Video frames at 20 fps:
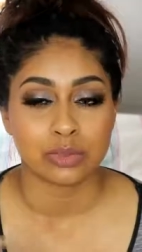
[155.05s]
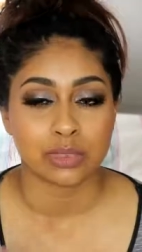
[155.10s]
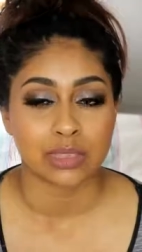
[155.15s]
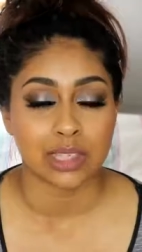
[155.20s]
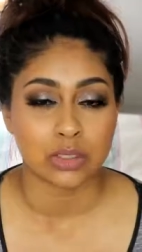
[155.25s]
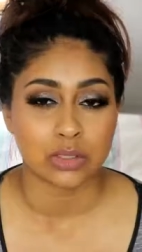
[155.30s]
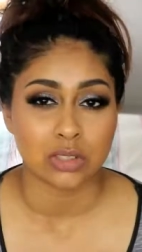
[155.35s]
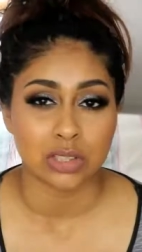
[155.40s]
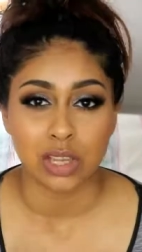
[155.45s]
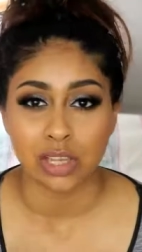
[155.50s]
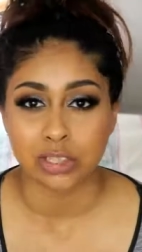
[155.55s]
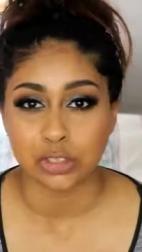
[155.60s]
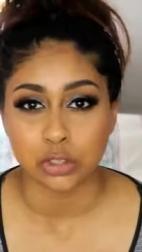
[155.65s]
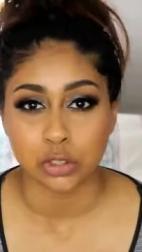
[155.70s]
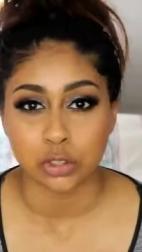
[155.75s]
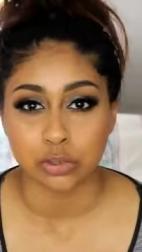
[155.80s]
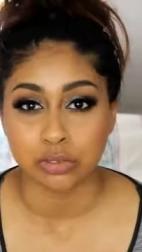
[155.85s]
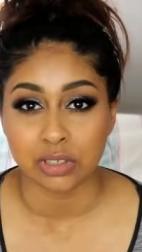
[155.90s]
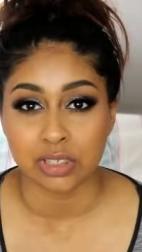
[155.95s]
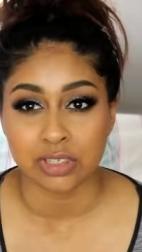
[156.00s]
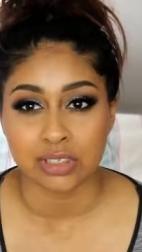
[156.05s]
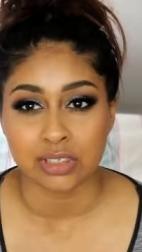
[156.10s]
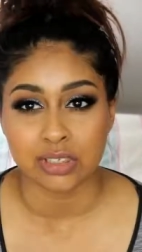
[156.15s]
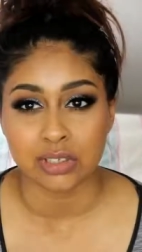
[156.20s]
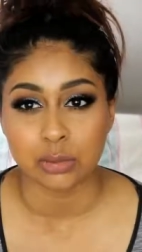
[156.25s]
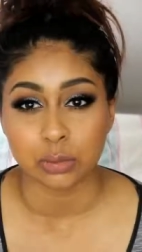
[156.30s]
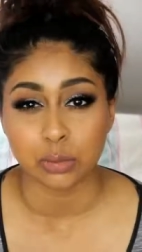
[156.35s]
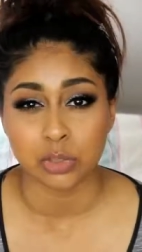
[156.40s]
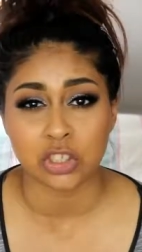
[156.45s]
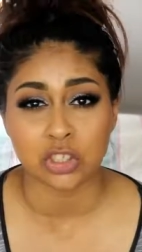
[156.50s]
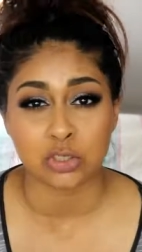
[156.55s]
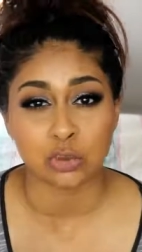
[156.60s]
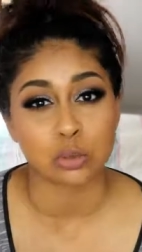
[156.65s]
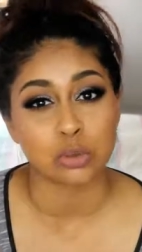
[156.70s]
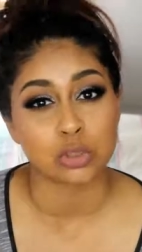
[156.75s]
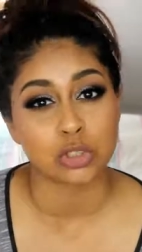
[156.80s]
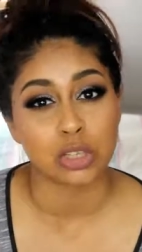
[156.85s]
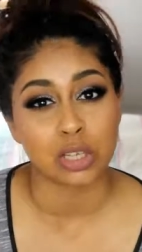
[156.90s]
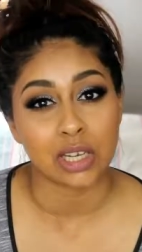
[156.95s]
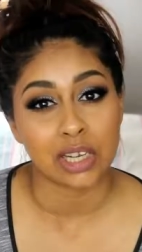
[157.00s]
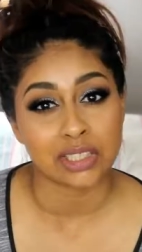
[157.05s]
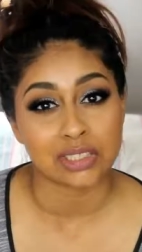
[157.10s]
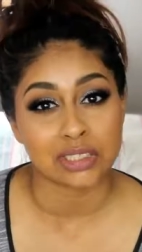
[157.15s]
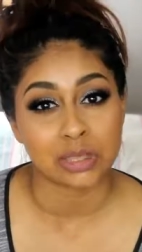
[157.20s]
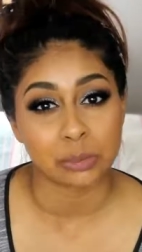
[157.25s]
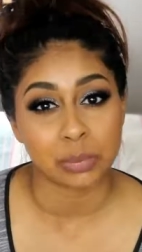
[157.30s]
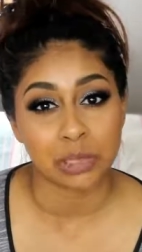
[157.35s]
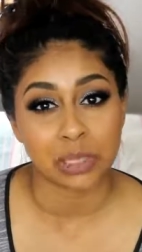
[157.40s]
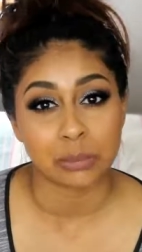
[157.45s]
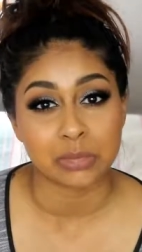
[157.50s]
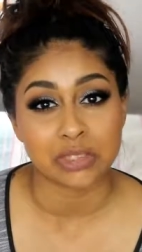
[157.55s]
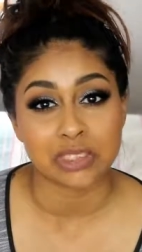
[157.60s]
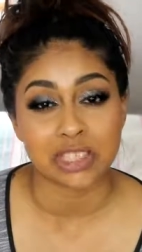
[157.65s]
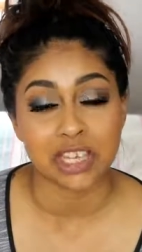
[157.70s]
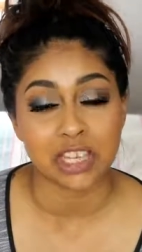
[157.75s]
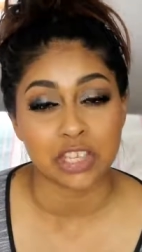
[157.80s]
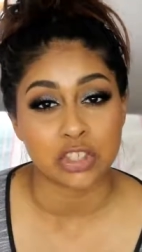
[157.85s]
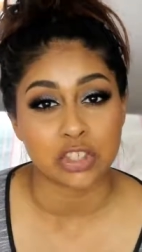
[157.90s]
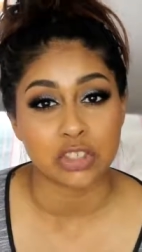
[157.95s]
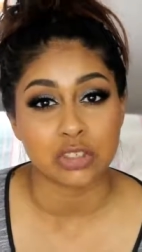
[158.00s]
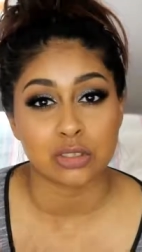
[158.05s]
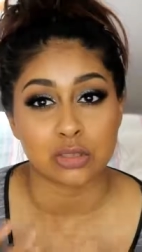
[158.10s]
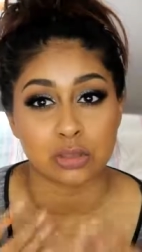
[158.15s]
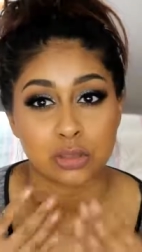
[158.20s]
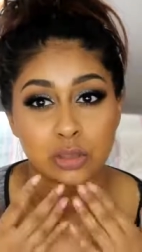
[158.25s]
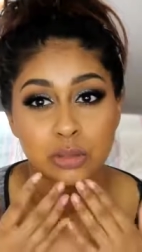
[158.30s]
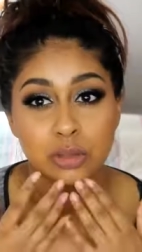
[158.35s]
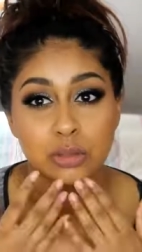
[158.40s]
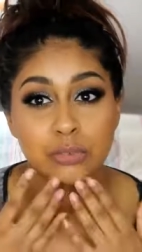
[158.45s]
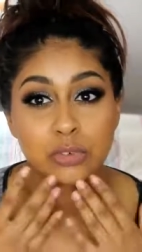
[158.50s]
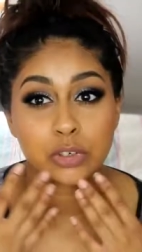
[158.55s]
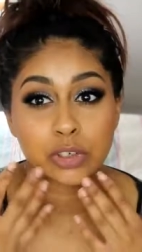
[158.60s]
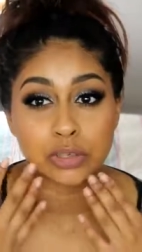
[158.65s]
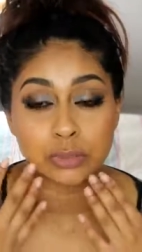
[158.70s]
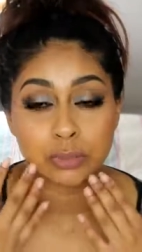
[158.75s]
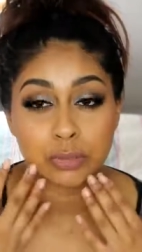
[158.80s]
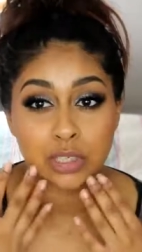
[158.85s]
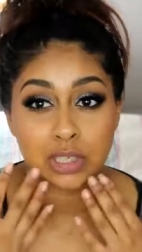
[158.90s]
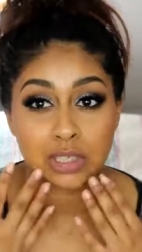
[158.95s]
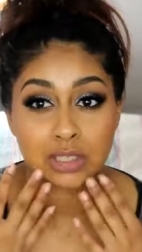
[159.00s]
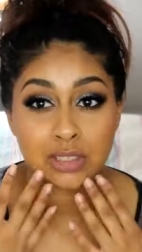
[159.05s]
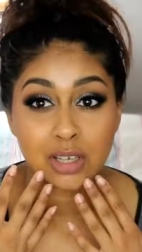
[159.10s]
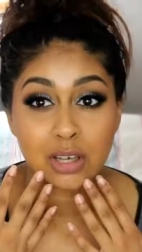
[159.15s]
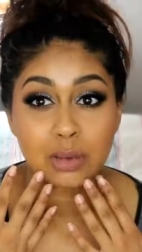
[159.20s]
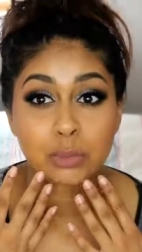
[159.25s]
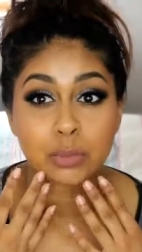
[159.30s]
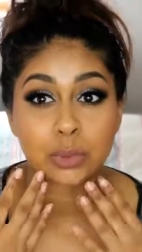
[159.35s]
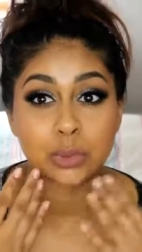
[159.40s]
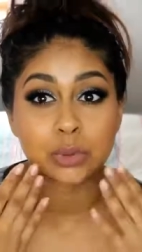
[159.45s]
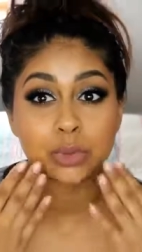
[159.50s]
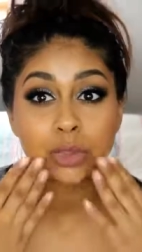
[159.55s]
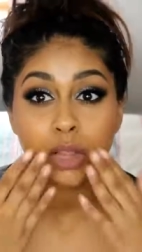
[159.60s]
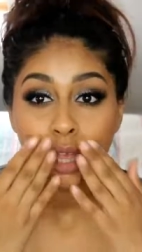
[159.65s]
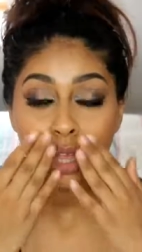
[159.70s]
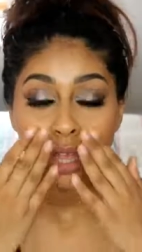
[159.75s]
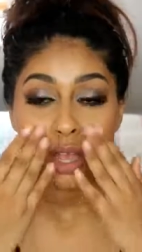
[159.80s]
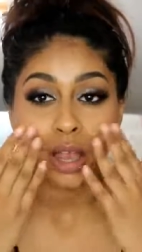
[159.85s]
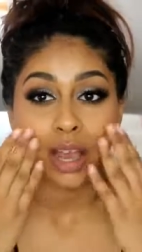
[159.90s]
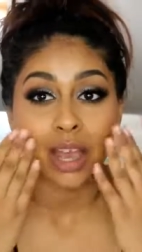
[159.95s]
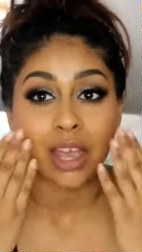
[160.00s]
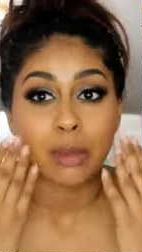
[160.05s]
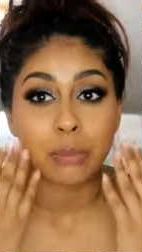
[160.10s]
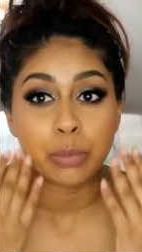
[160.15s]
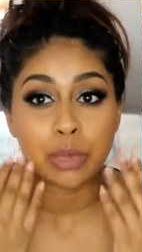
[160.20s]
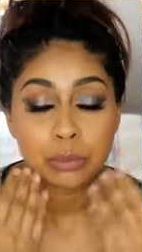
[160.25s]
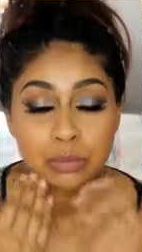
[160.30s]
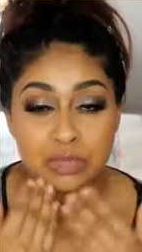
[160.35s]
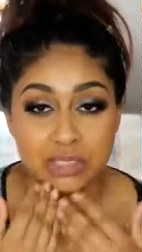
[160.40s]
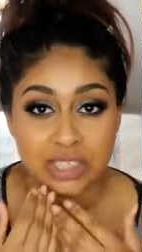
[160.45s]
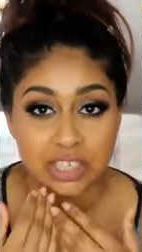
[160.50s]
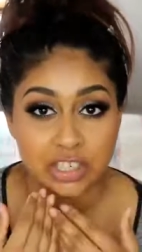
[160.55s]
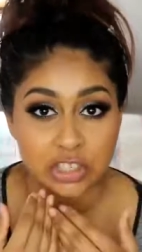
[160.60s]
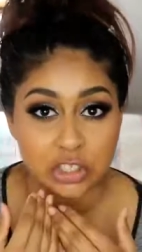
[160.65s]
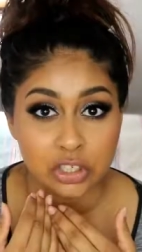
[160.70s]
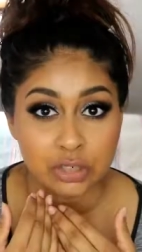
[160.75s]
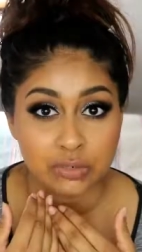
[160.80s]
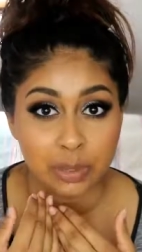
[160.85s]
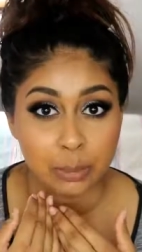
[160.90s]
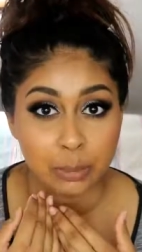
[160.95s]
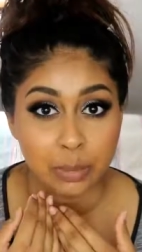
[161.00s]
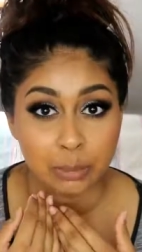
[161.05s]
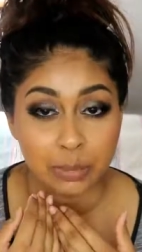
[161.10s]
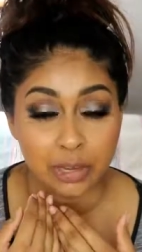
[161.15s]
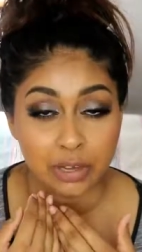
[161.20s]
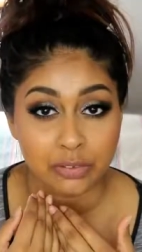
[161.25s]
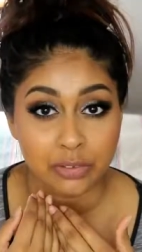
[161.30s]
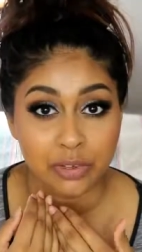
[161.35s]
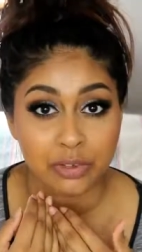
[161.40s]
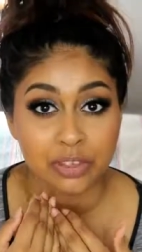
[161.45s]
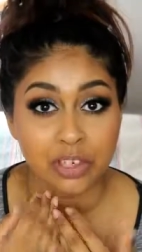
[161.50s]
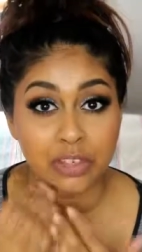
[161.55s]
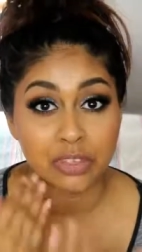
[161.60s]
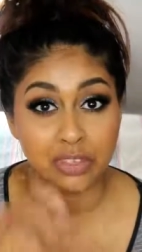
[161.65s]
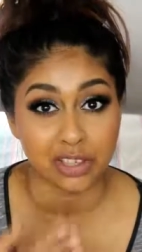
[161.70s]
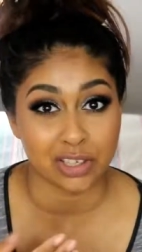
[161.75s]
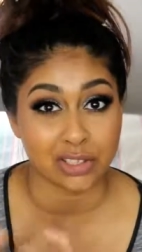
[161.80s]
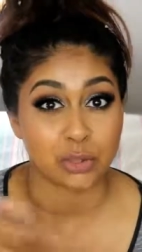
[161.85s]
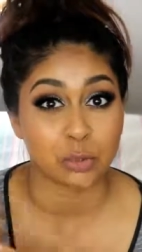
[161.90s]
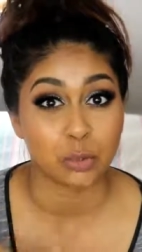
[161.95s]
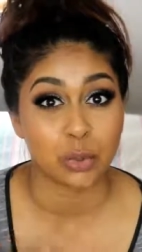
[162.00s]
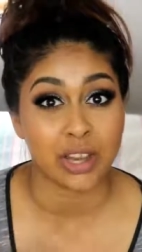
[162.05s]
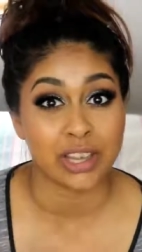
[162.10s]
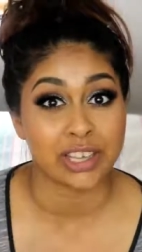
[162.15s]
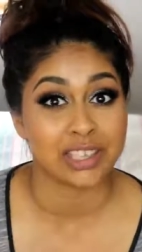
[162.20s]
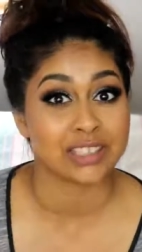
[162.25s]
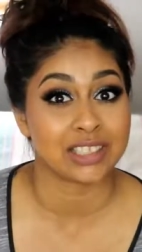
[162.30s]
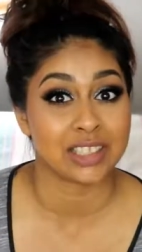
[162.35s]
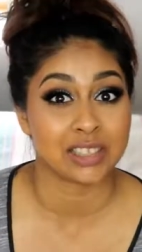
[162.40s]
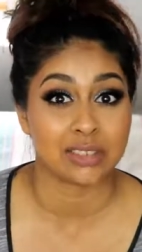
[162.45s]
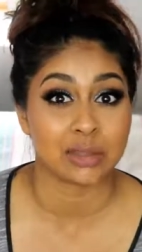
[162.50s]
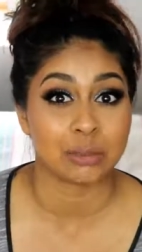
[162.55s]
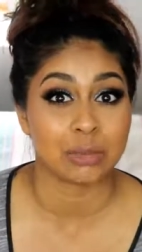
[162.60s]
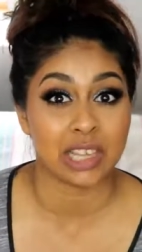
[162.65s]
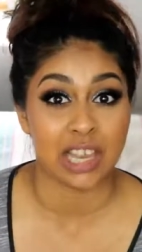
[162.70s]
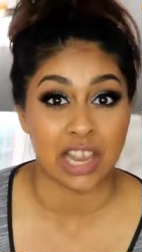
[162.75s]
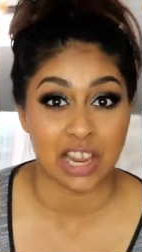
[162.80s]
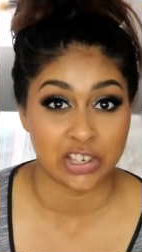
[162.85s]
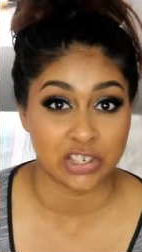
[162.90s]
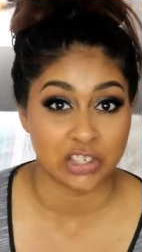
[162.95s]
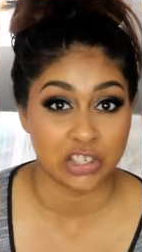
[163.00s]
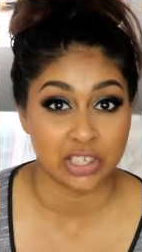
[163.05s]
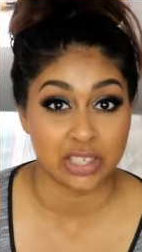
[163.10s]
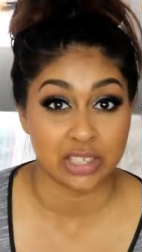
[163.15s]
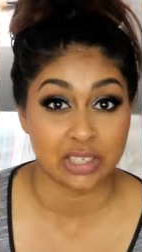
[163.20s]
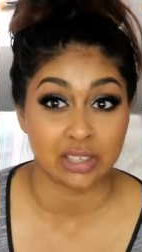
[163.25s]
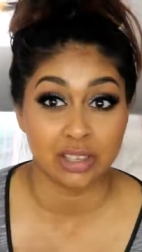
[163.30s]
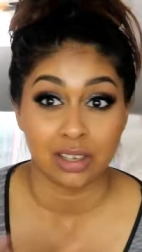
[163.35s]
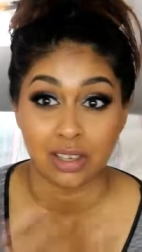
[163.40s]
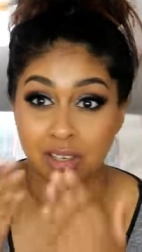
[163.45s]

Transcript: there's like two reasons, which is also linked to pigmentation. So for example, I have pigmentation around my mouth area, that's why it's giving me ashy